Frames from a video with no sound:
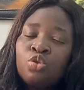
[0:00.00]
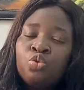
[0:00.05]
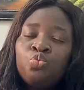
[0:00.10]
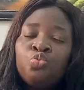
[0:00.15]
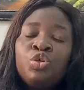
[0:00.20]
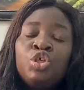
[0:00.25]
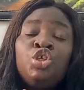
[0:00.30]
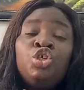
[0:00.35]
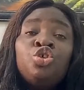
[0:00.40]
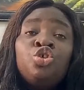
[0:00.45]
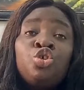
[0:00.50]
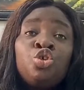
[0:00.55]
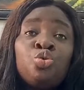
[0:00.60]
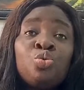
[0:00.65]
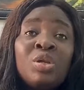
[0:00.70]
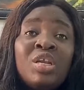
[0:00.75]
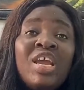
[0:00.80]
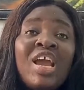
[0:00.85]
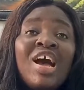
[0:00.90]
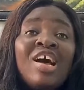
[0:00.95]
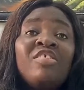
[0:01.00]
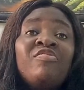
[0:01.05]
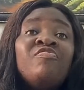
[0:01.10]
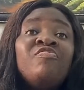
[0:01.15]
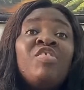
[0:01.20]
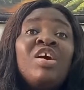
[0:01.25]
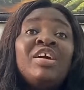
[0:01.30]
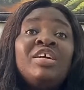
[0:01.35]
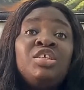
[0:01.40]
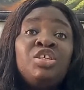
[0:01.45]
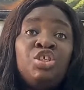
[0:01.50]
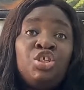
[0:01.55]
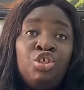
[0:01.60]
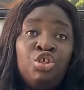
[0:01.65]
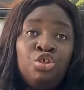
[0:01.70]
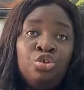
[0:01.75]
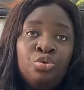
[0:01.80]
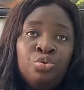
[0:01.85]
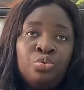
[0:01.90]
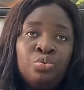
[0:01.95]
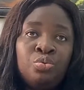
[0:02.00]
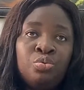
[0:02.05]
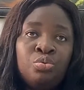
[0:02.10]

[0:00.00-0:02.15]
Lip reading: we usually advise you